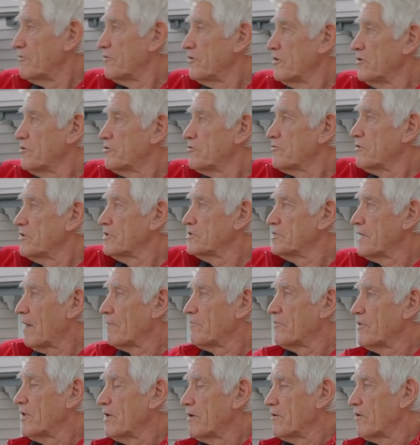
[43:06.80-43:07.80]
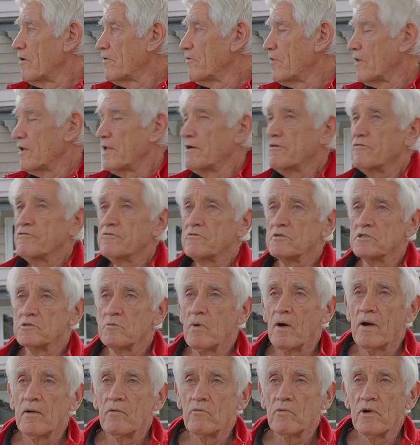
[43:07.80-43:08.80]
few streets up there on the left was
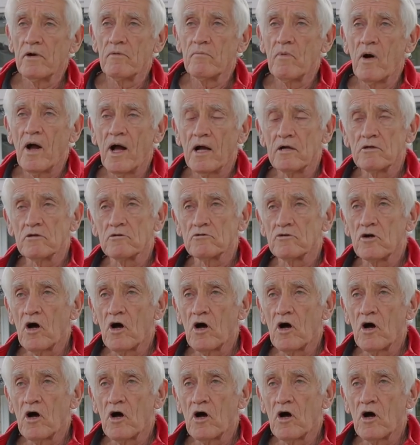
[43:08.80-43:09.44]
where my uncle